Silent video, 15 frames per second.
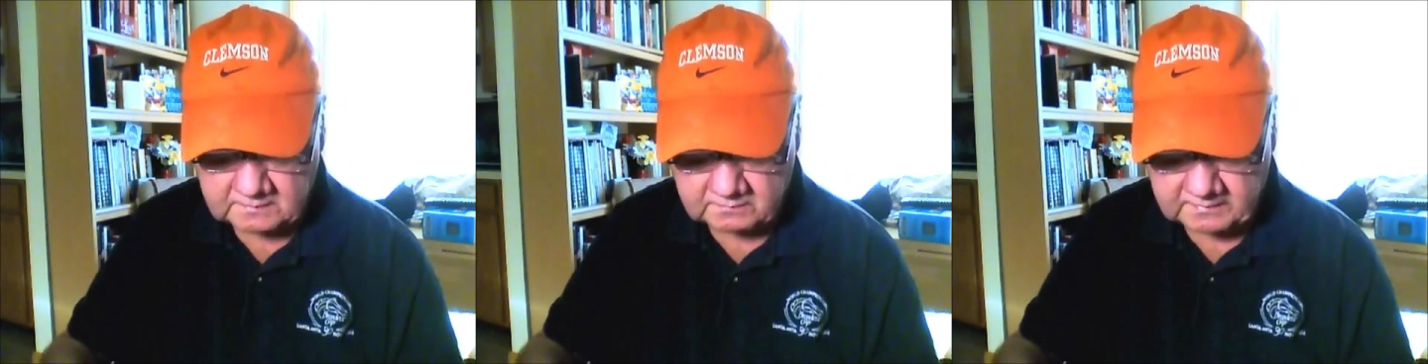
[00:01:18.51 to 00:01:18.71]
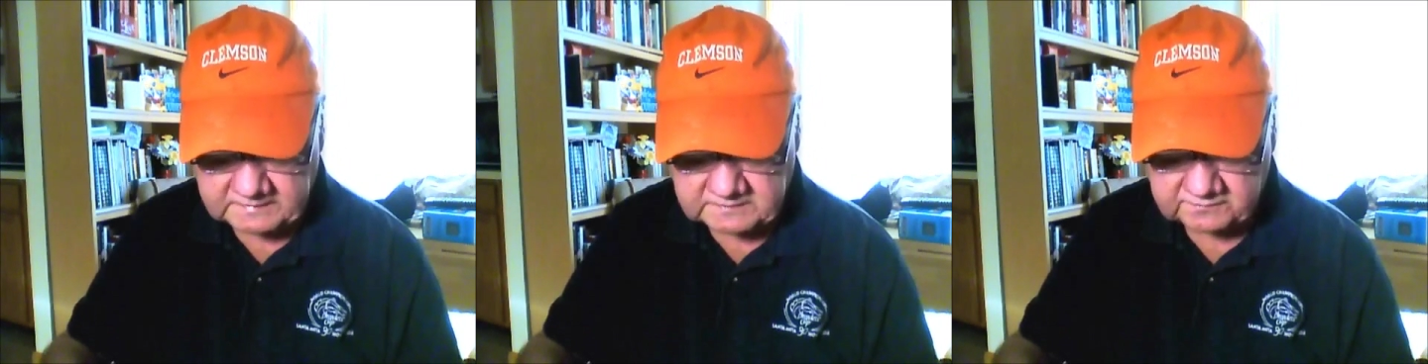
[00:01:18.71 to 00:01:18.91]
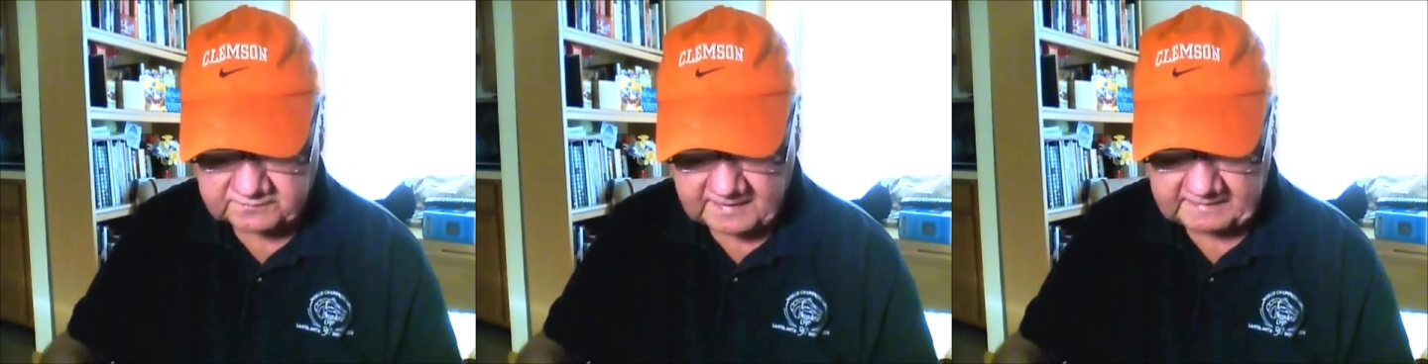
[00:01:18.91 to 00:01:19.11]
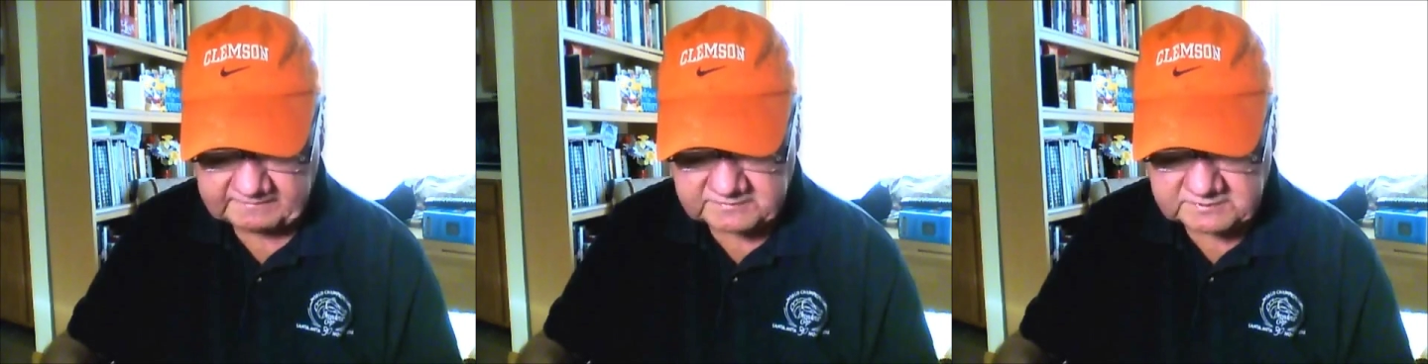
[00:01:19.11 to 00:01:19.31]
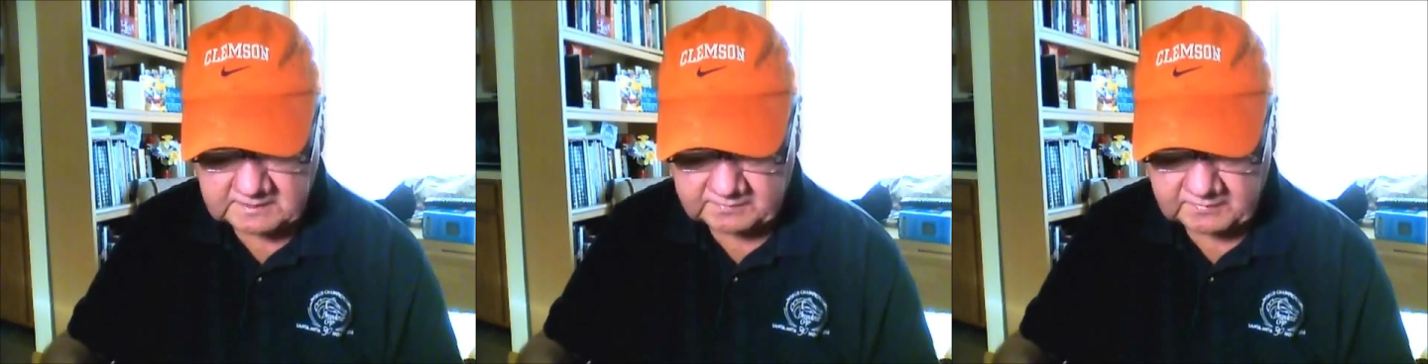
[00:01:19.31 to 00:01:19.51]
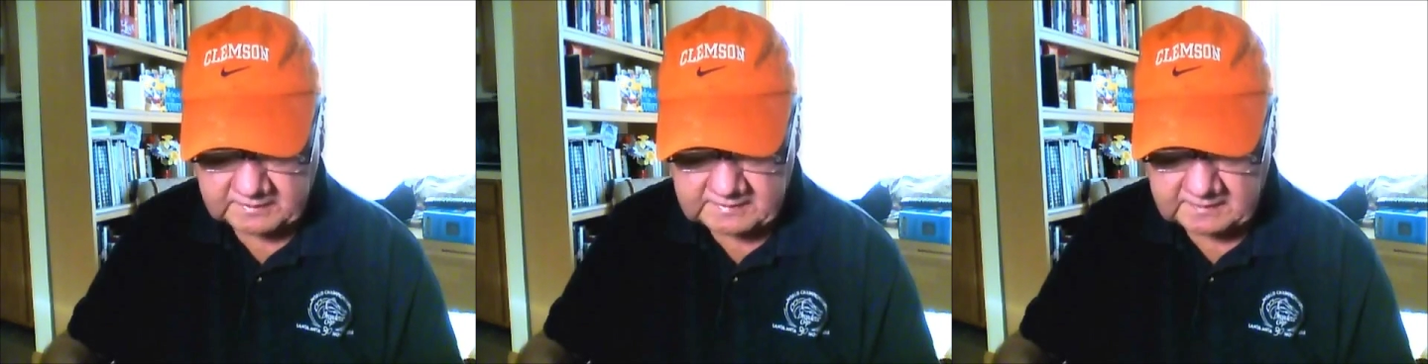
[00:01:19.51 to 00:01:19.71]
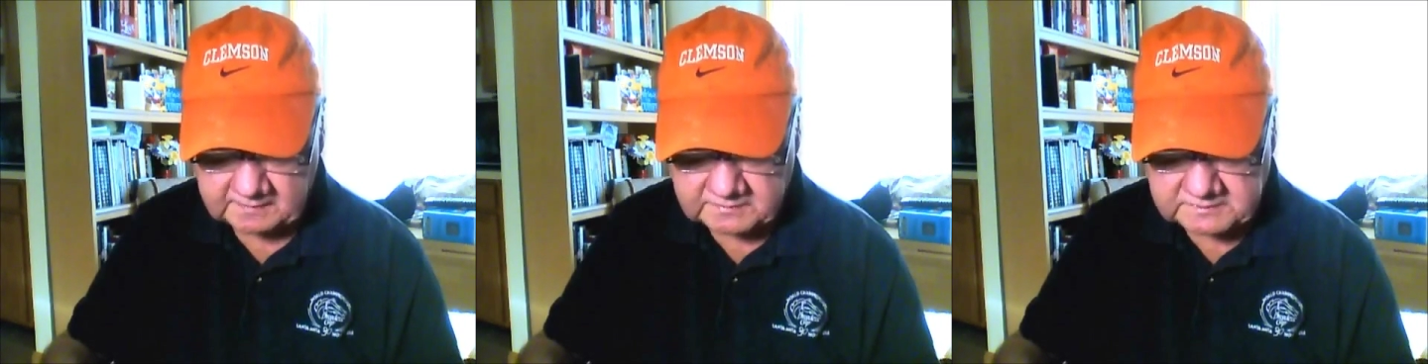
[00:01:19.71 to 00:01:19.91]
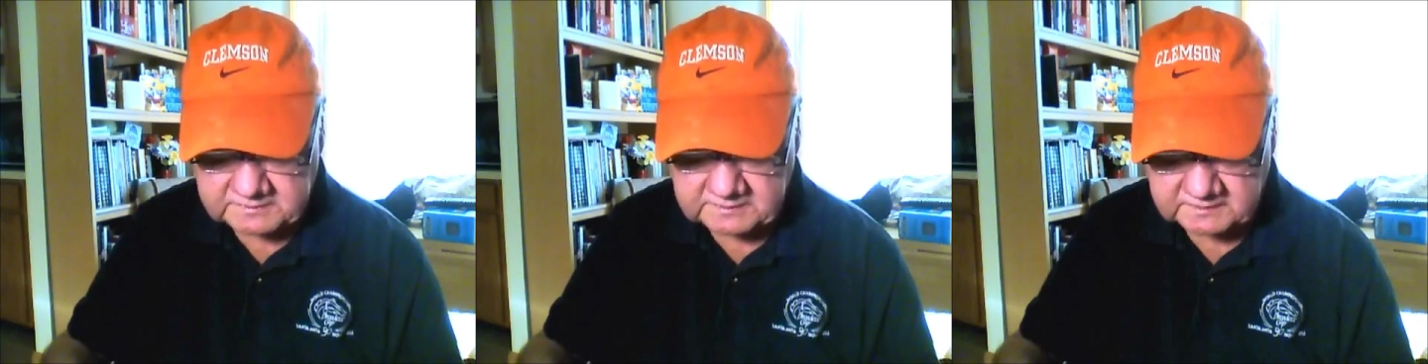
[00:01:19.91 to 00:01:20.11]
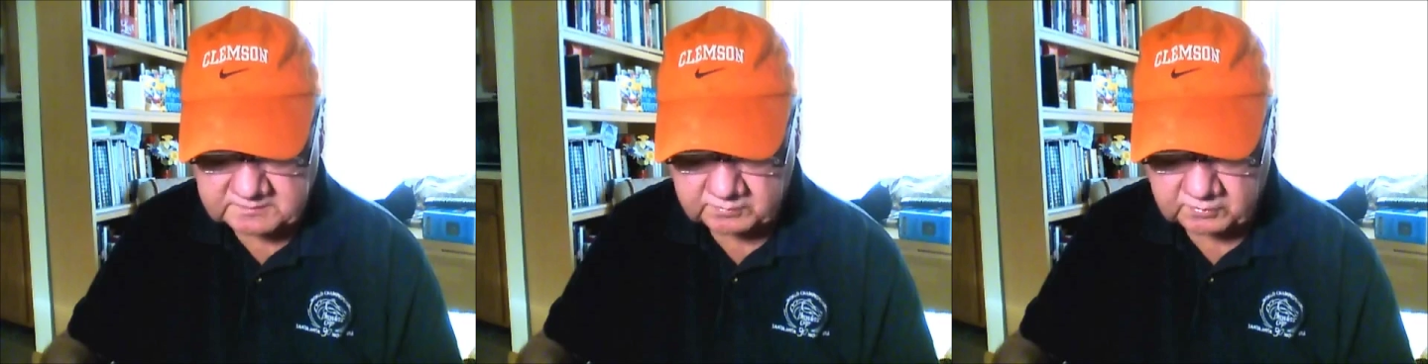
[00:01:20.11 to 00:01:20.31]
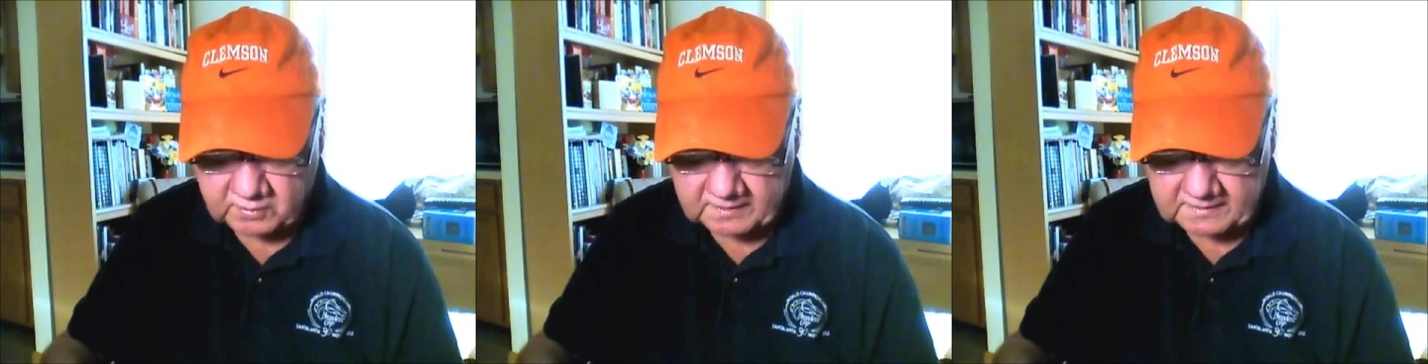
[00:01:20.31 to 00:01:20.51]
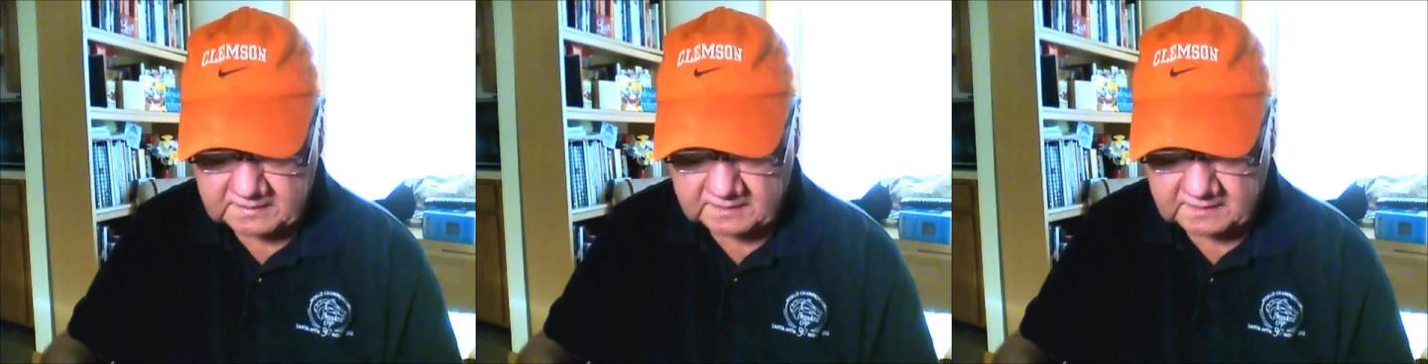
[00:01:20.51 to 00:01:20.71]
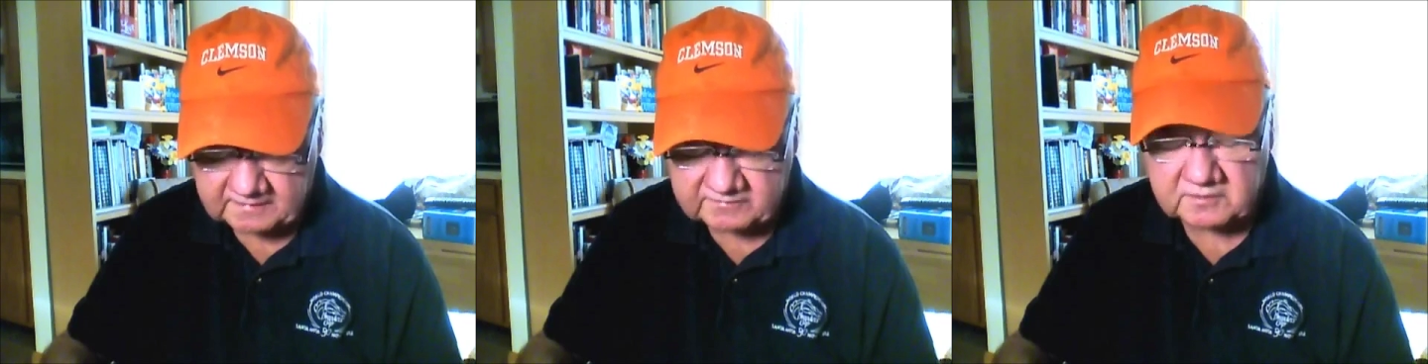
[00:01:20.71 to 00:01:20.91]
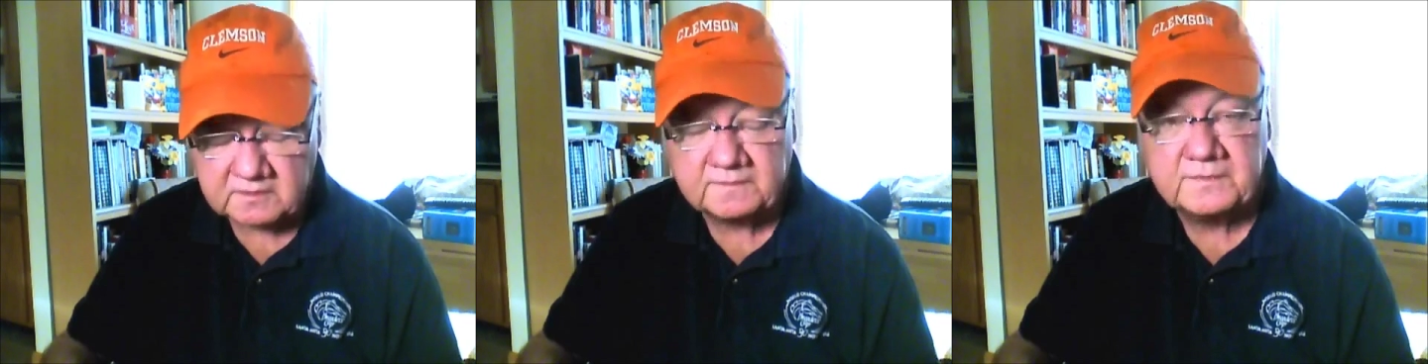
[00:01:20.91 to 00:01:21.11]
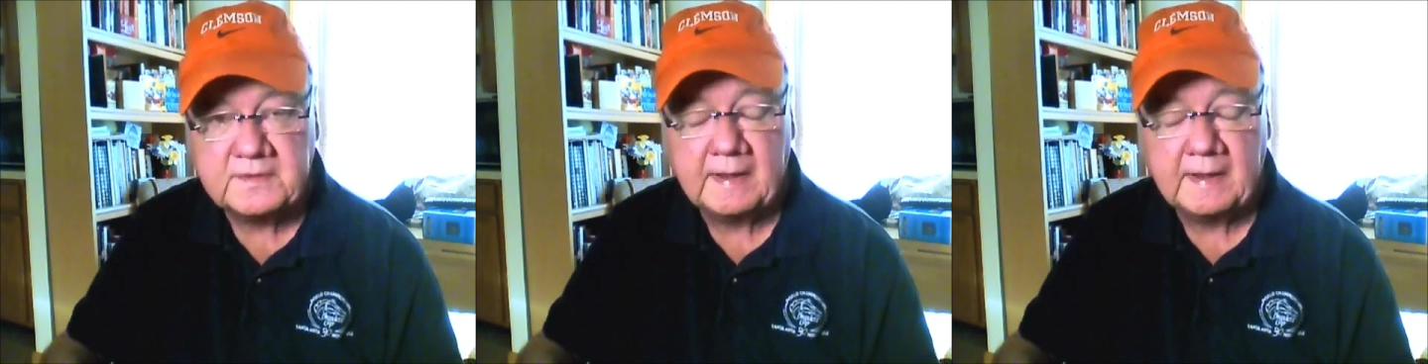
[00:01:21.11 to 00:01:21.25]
Race 5 summary. Number 6, Broad Lover.